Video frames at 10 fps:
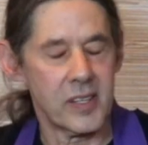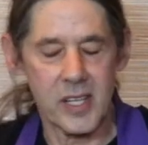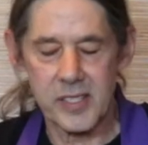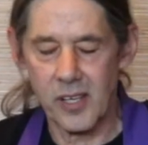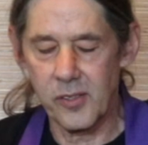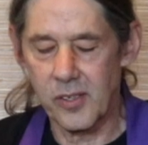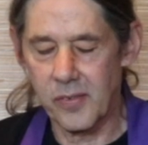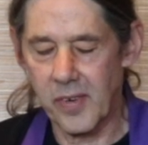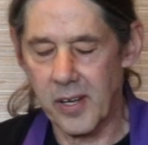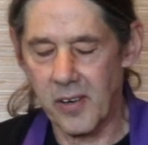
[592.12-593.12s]
That's how
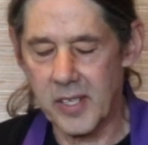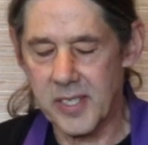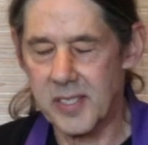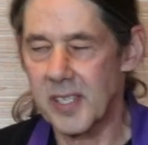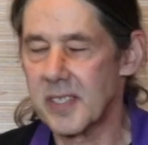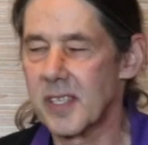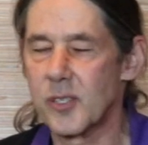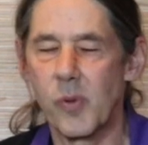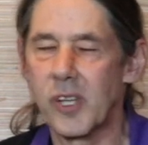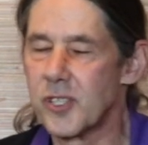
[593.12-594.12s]
unified our existence
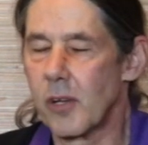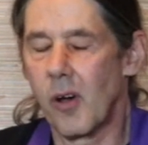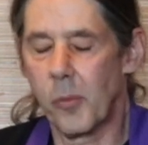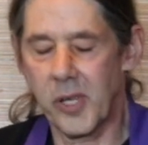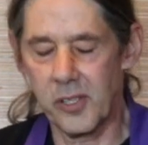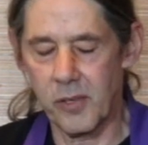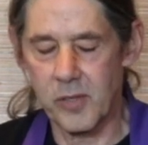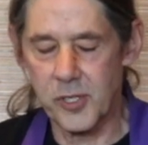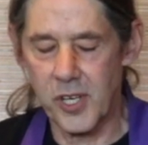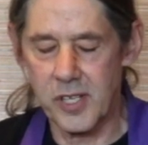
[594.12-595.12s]
is. All we can do
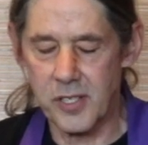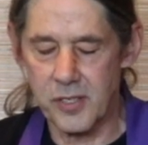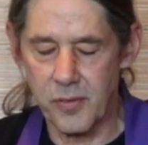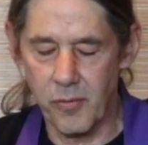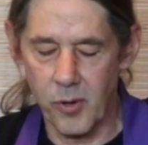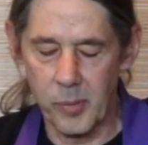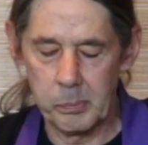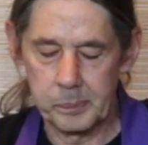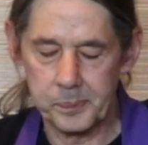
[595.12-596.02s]
is change its form.